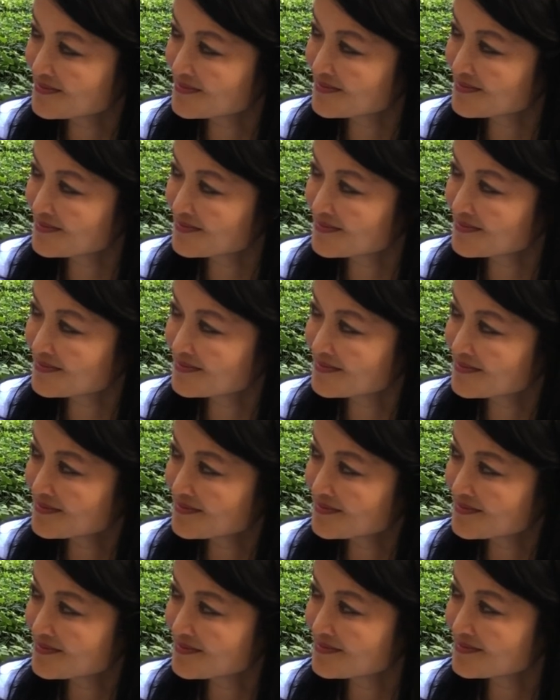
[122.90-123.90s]

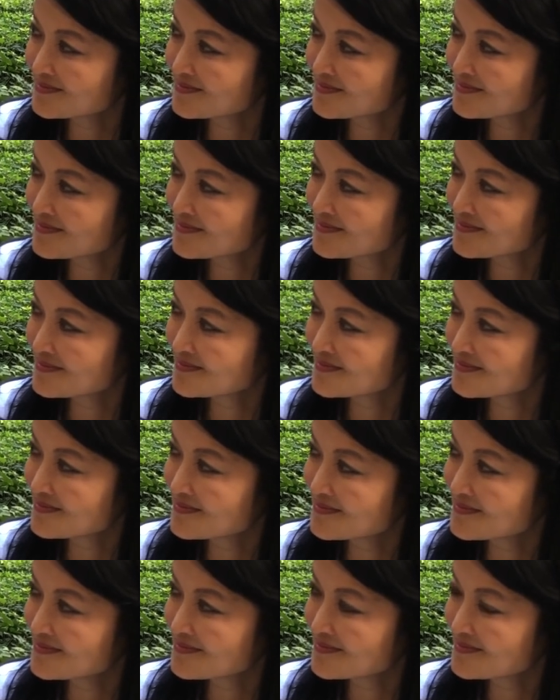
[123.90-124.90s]

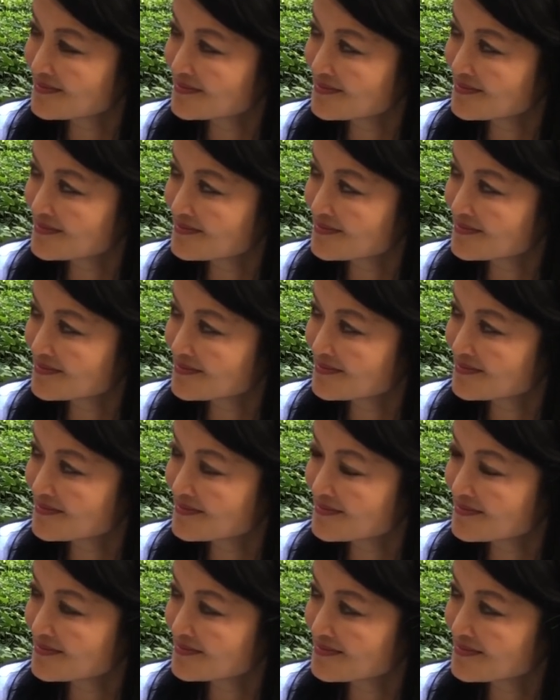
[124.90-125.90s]

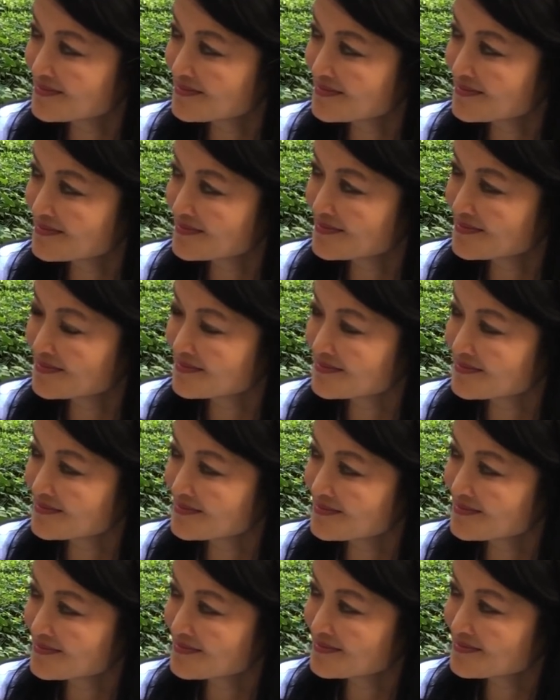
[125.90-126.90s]

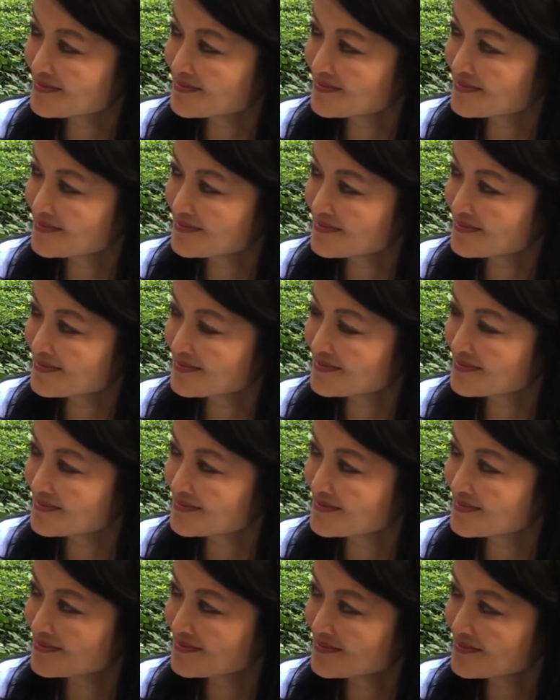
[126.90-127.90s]

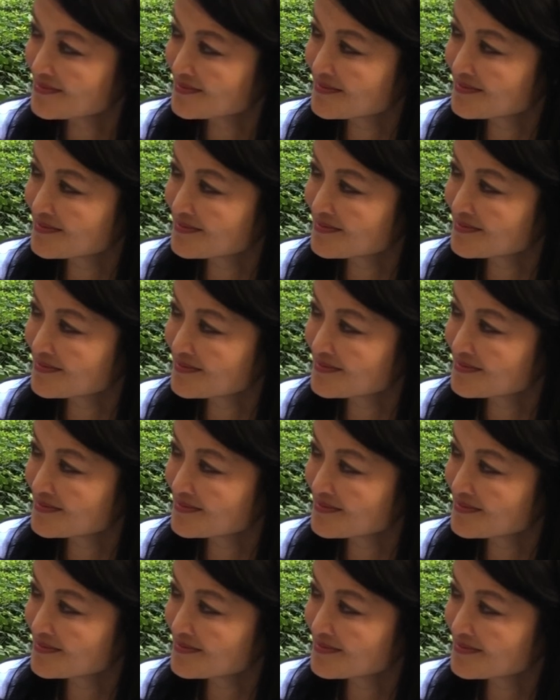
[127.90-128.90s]

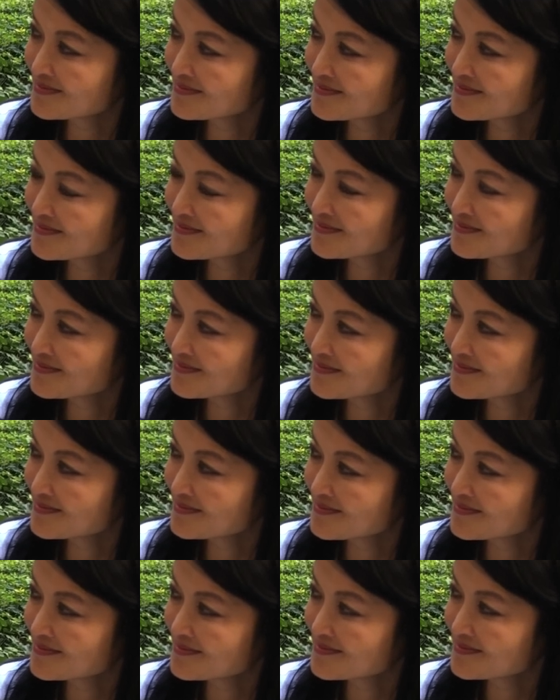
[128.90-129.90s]

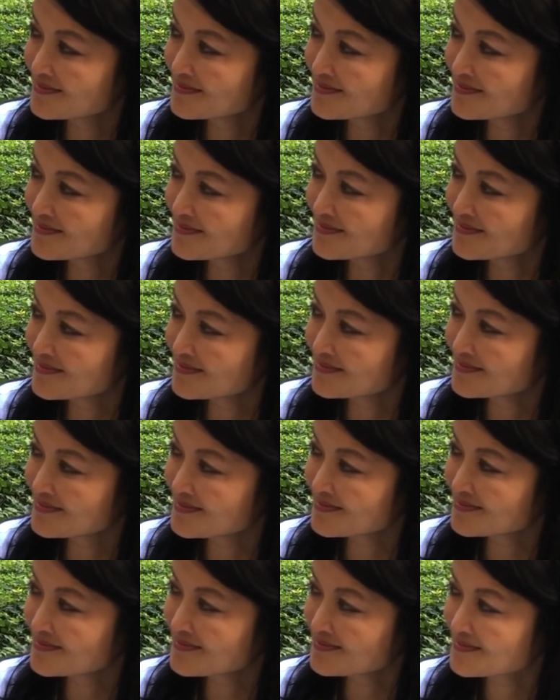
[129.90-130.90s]
No words are spoken by the person on screen.